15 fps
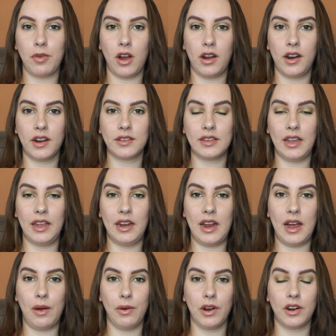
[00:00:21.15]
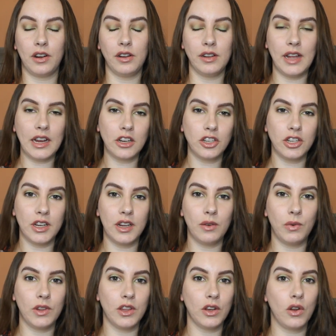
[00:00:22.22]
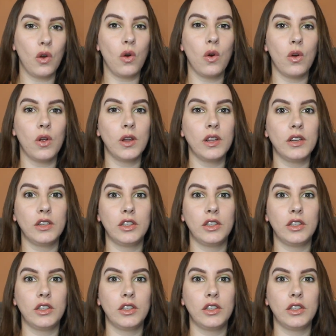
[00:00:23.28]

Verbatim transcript: products in our collection with the goal